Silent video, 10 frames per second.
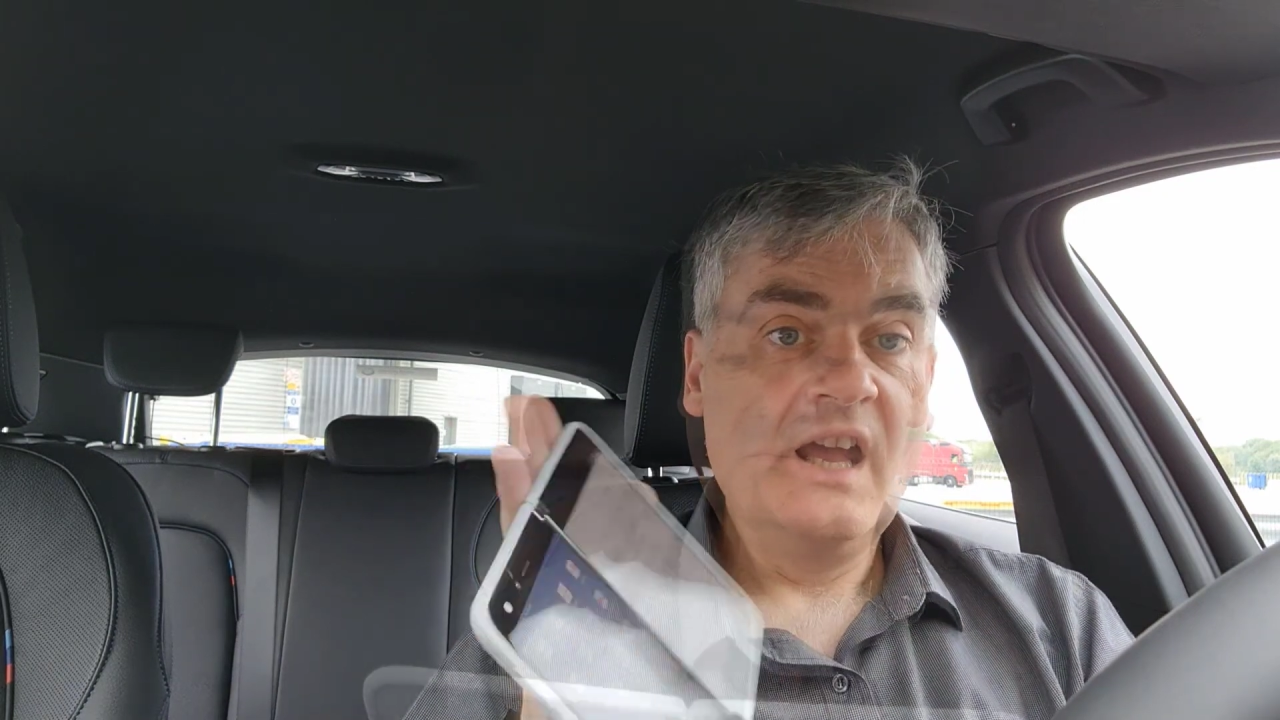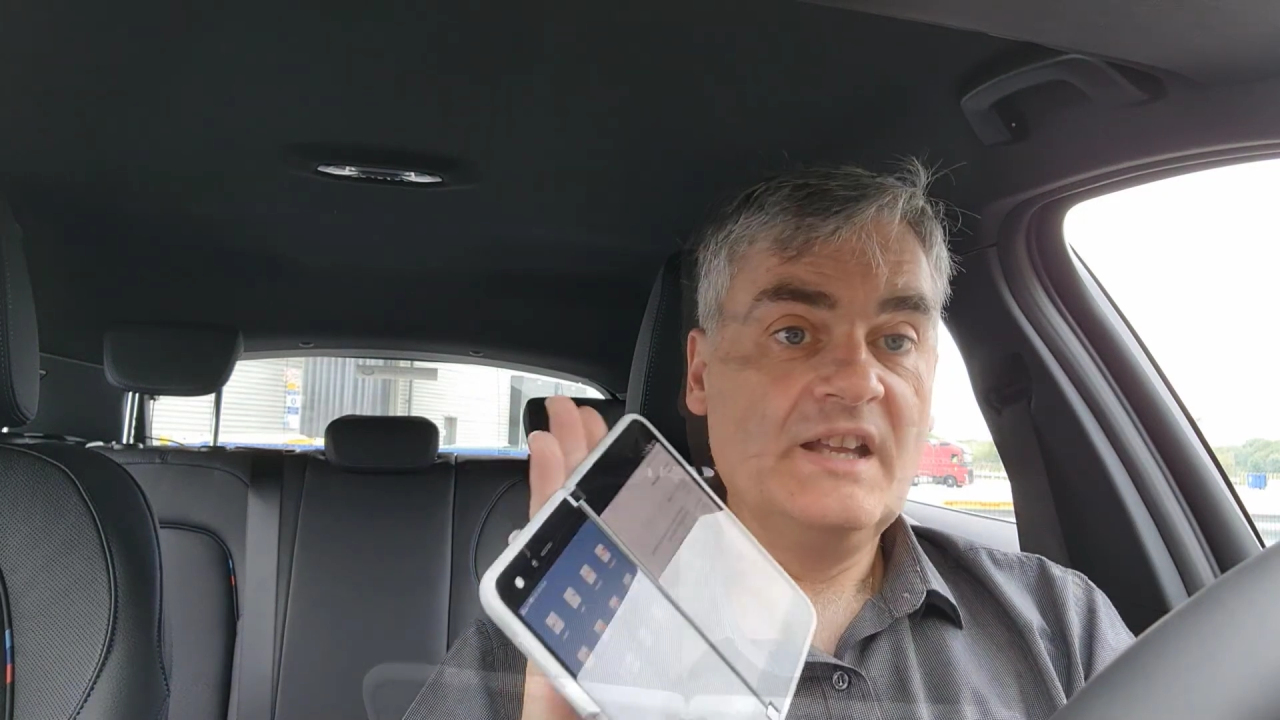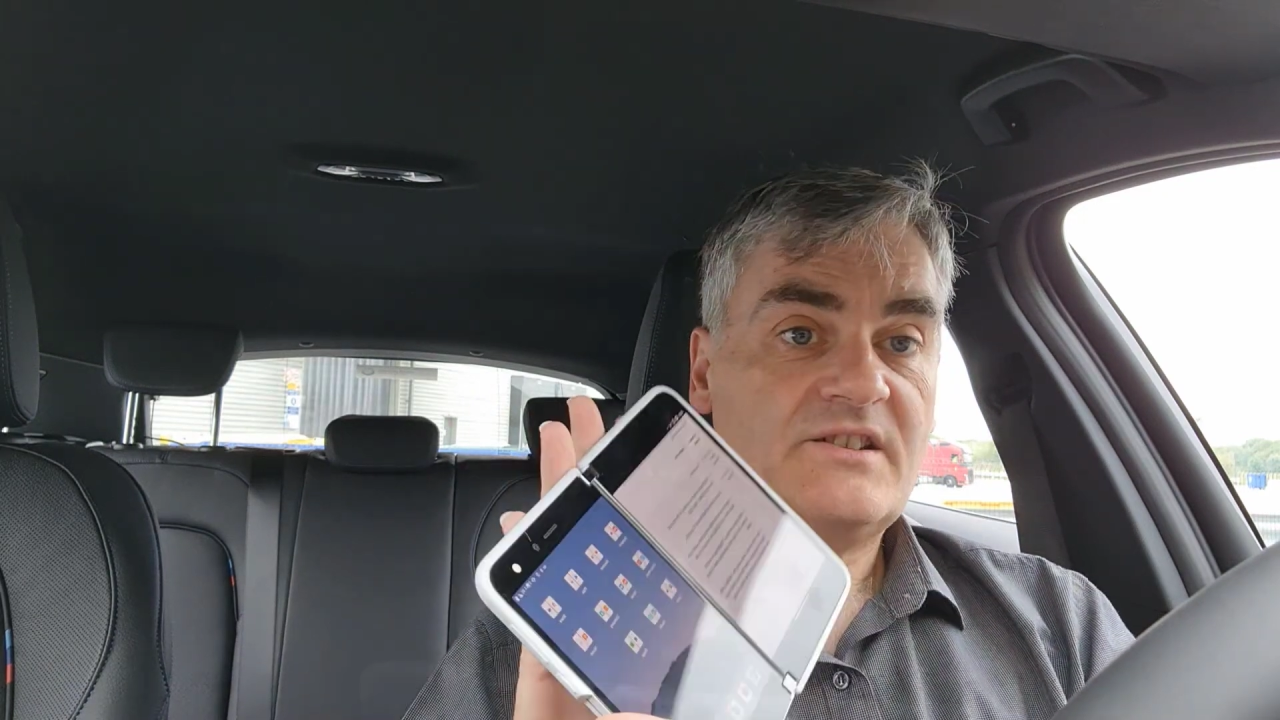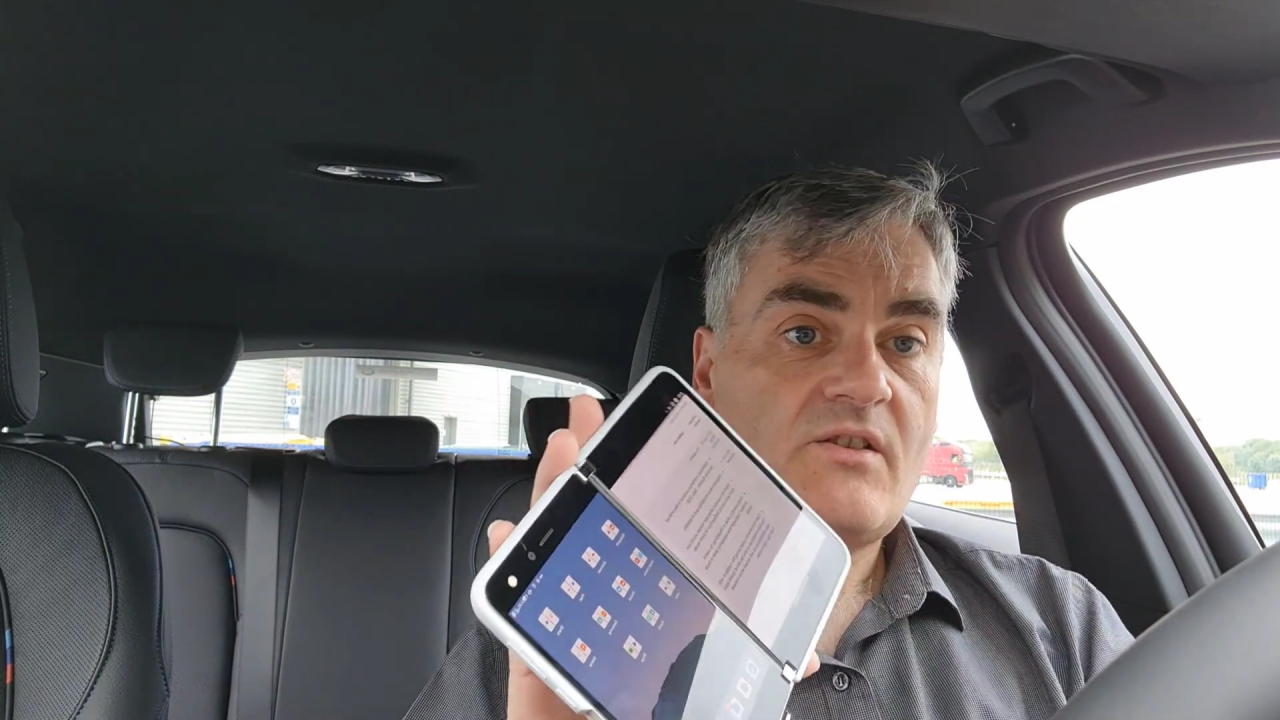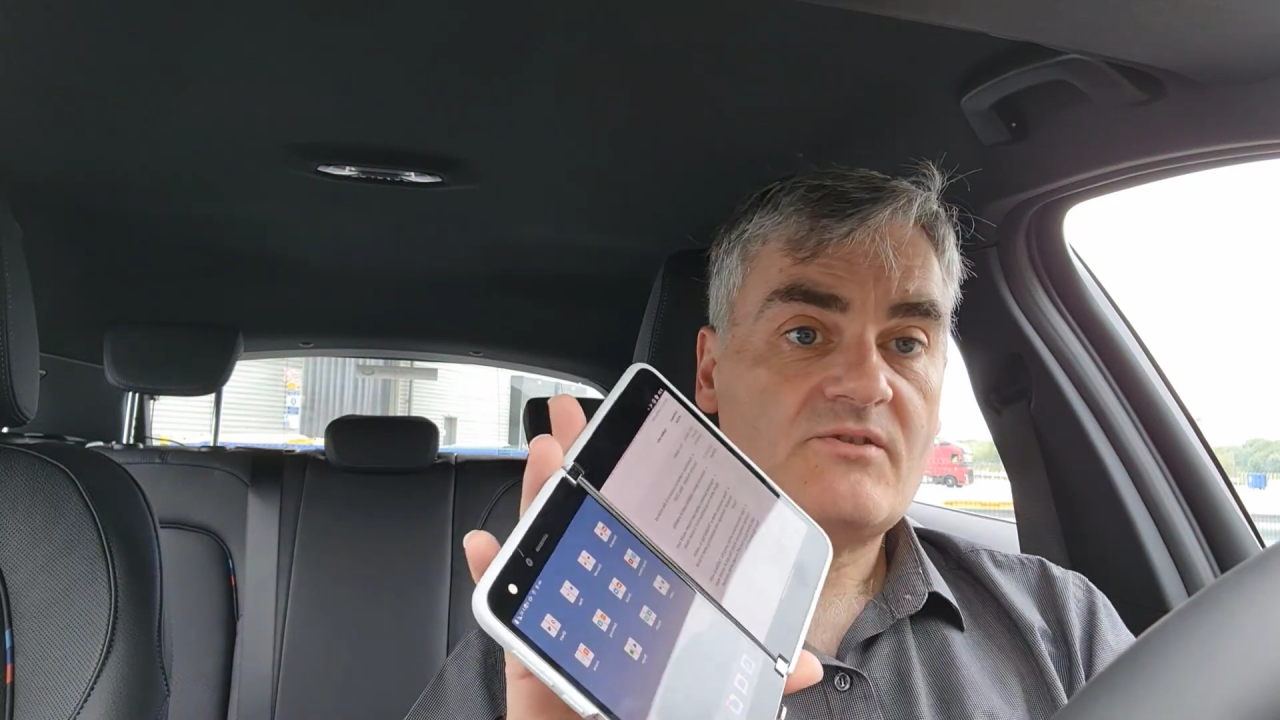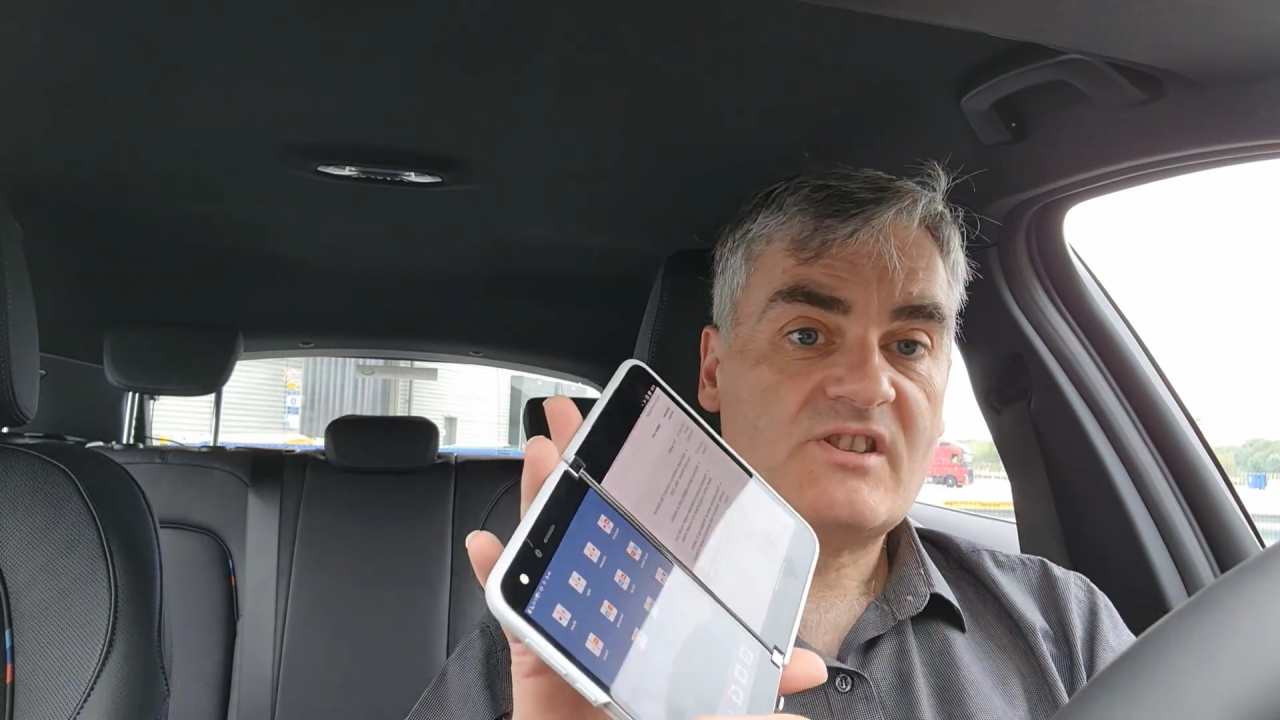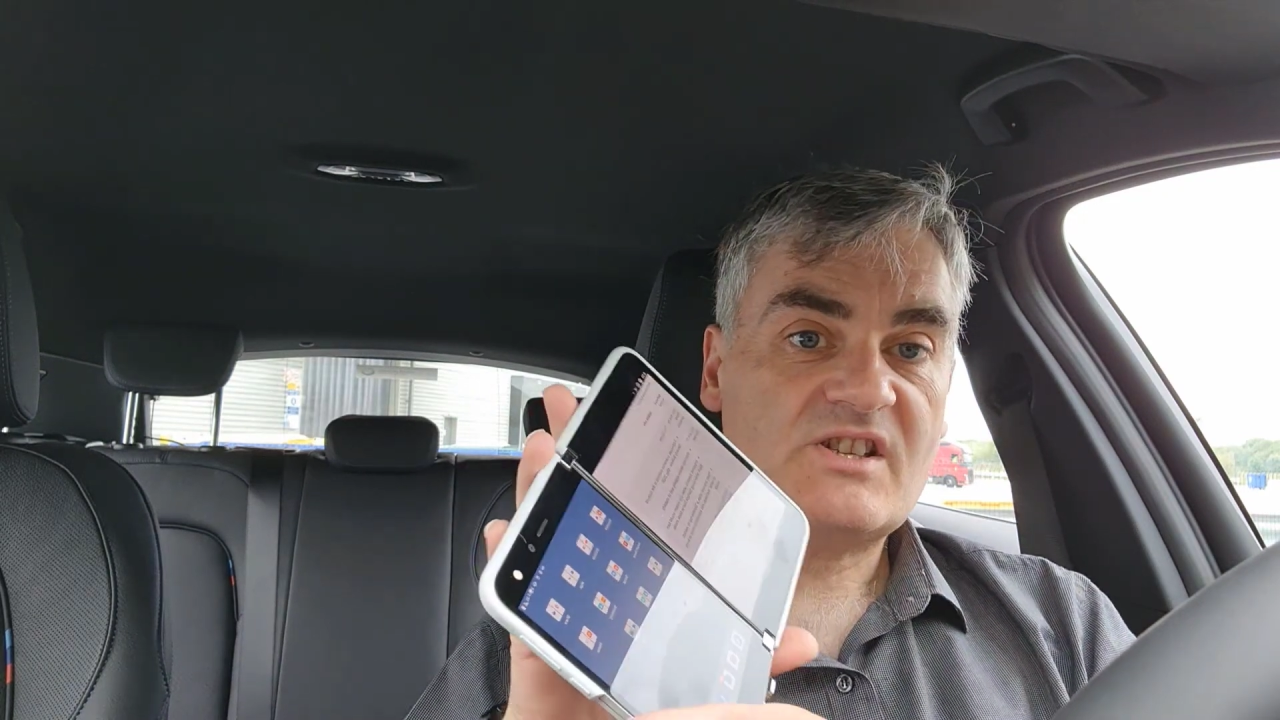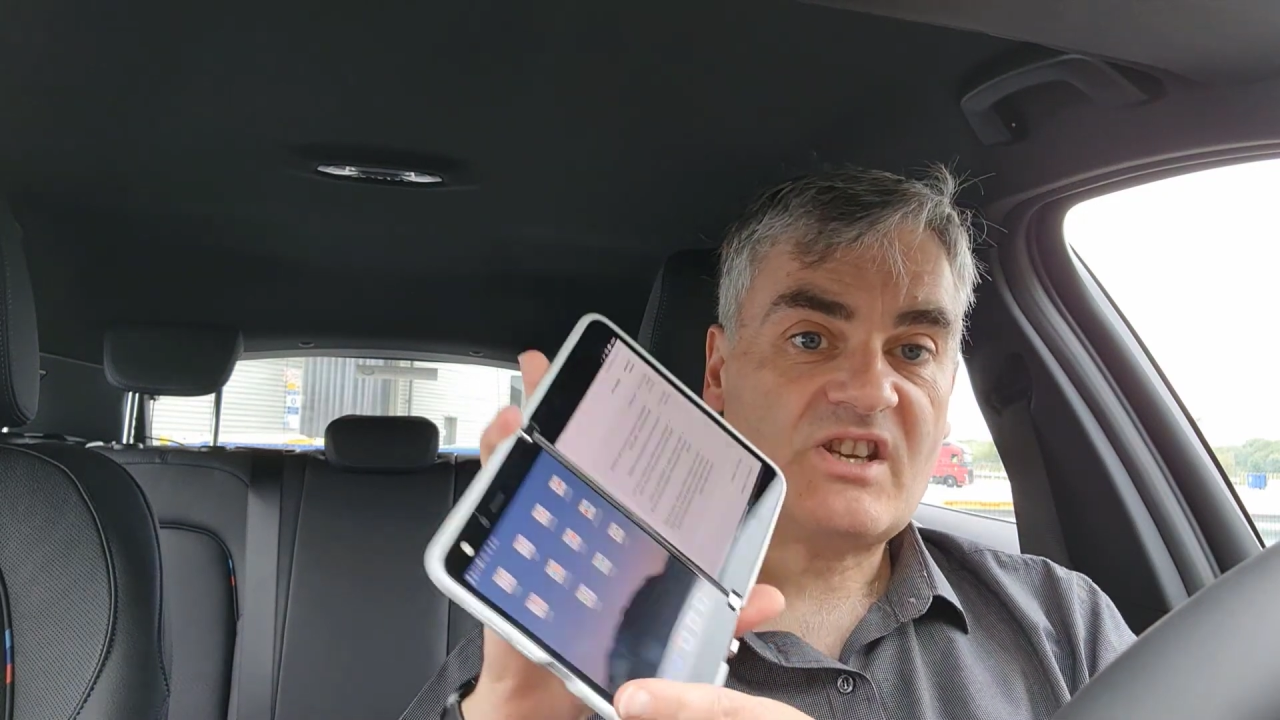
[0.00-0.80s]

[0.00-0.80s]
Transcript: So those are the